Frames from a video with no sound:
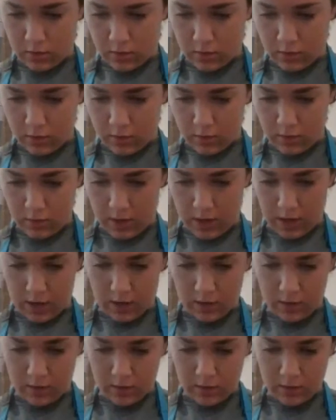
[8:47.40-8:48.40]

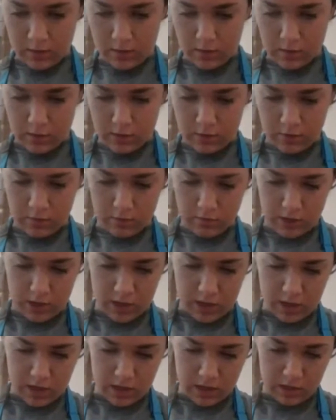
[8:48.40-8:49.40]
Crack my
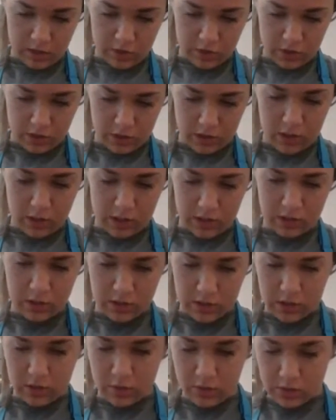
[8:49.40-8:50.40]
egg, try not to get
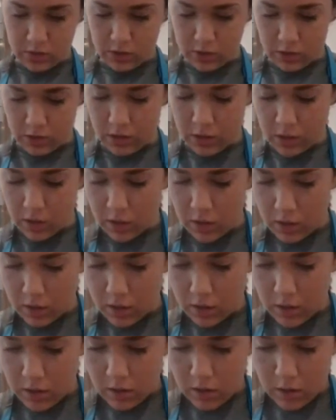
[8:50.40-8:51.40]
shells in there,
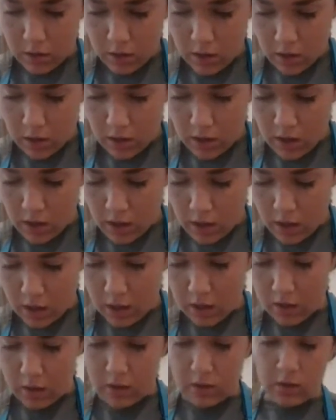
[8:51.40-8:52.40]

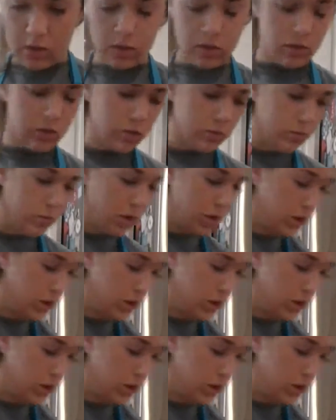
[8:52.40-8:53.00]
and put